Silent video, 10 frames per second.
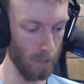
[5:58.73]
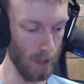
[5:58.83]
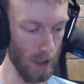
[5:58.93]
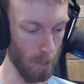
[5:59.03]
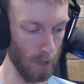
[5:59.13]

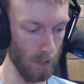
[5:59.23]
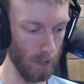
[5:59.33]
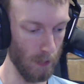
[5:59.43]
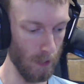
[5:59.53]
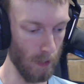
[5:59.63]
Damn.
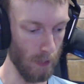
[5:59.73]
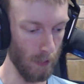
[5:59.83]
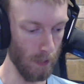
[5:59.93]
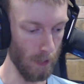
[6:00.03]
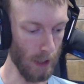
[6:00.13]

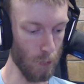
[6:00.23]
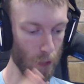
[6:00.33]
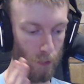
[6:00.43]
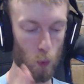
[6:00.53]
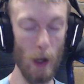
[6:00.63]
I
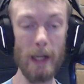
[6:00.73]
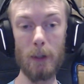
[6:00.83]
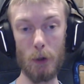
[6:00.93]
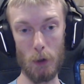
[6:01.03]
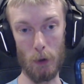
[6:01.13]
should have
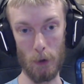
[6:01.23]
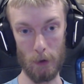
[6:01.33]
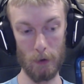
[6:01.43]
waited a turn.